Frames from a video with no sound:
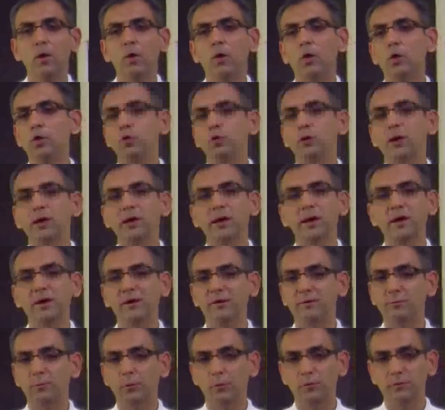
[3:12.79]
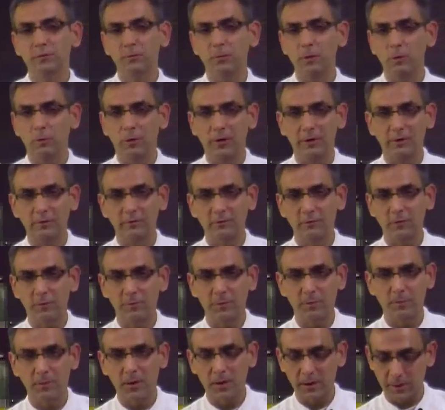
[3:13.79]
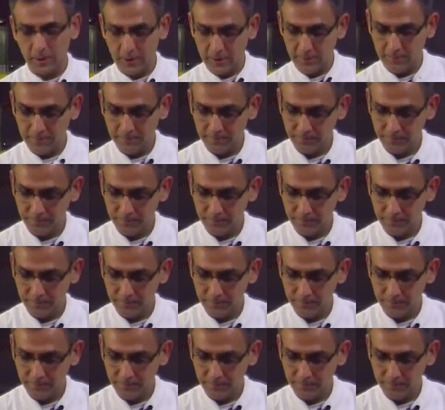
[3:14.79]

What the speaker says: or you can get disposable ones from the market.